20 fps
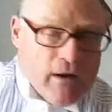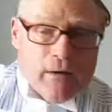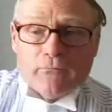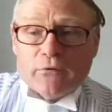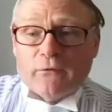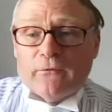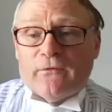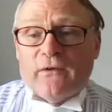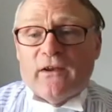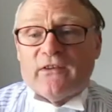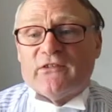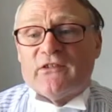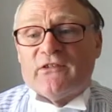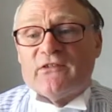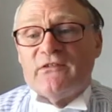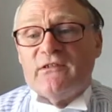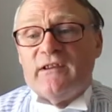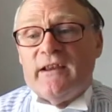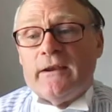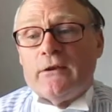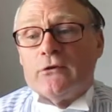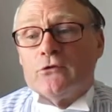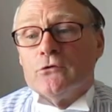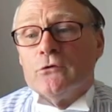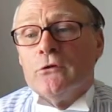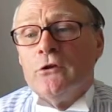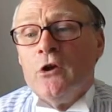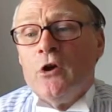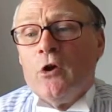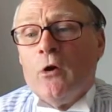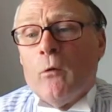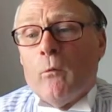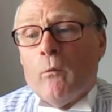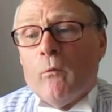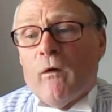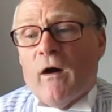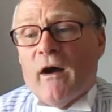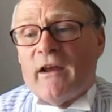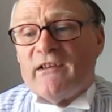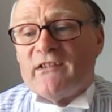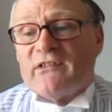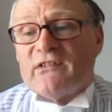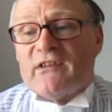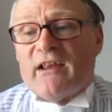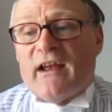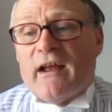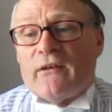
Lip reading: Professors Neil, Weiss